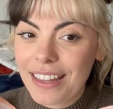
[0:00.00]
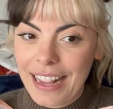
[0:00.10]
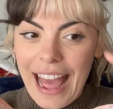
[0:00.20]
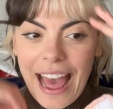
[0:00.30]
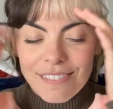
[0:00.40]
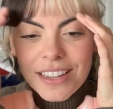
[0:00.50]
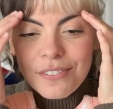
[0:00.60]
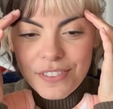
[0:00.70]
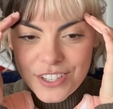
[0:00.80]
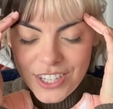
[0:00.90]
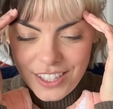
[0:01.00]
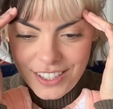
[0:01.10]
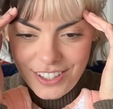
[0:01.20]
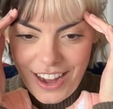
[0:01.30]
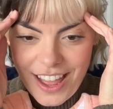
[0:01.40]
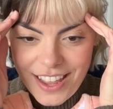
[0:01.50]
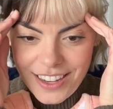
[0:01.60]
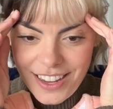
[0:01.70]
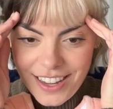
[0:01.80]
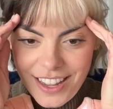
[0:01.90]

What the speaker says: Like having a vision in your head